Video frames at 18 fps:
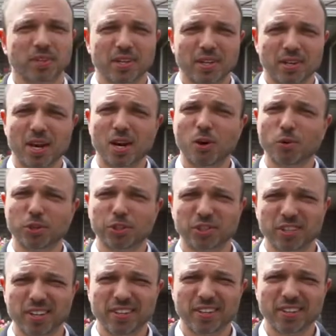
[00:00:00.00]
Now we're
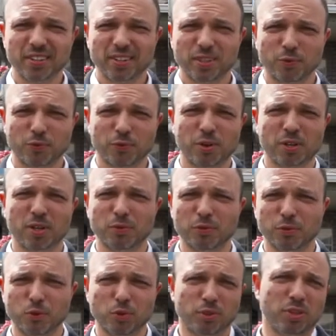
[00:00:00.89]
standing in front
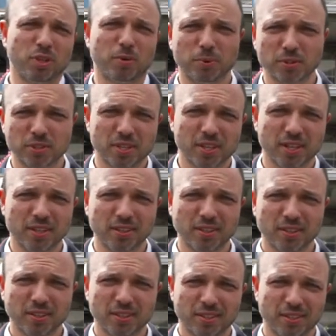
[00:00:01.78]
of unit number
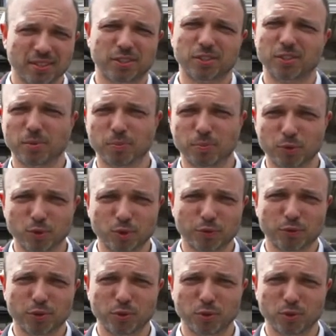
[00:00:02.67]
10. This is the
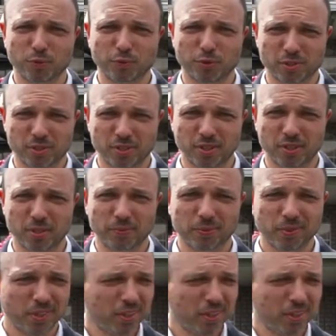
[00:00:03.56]
beautiful unit for sale.